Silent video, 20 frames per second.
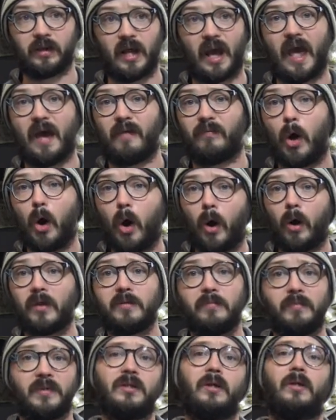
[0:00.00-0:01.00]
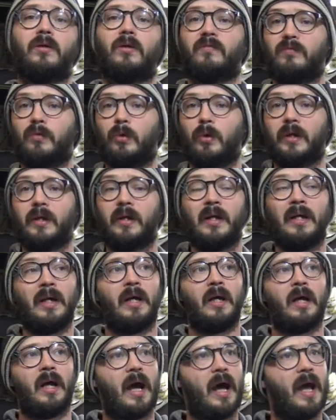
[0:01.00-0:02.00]
and I have all the material for it.
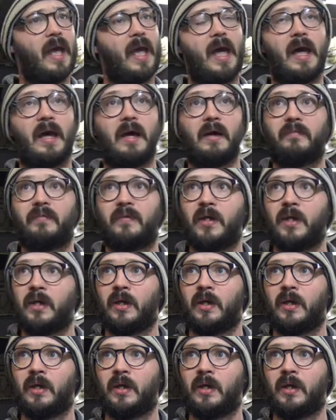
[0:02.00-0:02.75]
I have